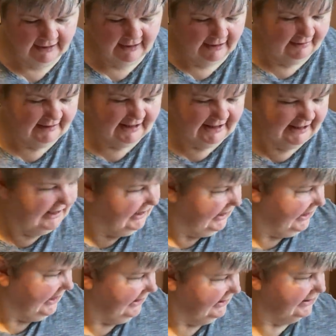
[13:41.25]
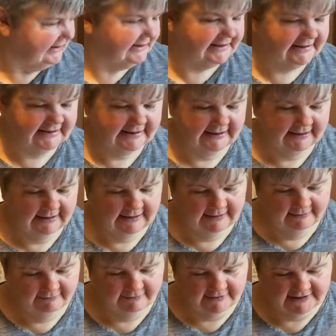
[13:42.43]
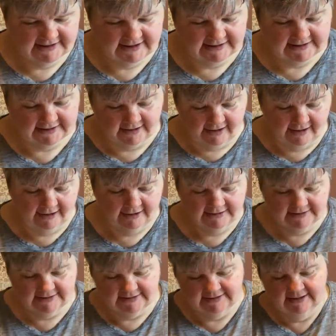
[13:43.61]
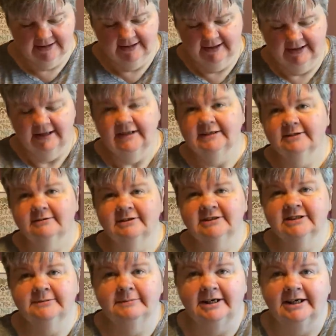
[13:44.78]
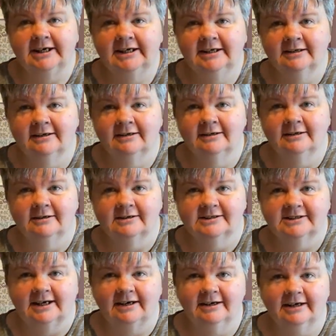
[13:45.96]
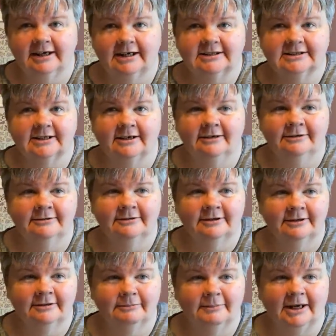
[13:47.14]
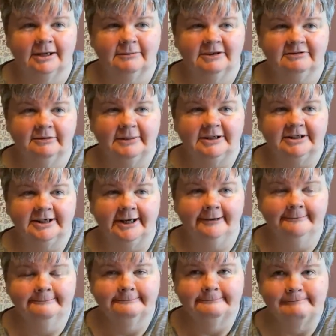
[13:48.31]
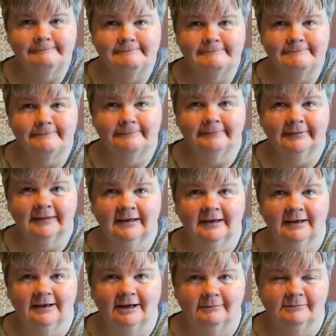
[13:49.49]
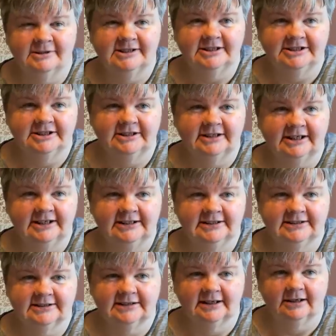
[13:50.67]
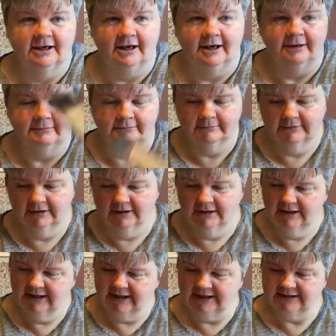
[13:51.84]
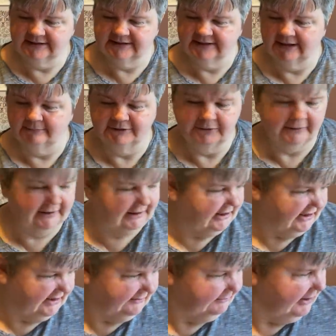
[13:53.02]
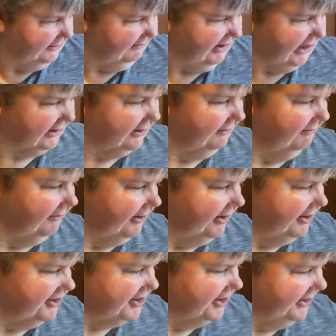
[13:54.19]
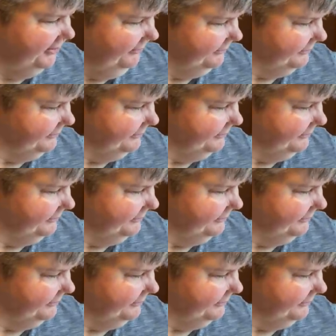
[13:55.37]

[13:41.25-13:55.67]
And then S for Sid Starts is going to be Stargazer by Mirabilia. I'm stitching this, I'm doing a red conversion,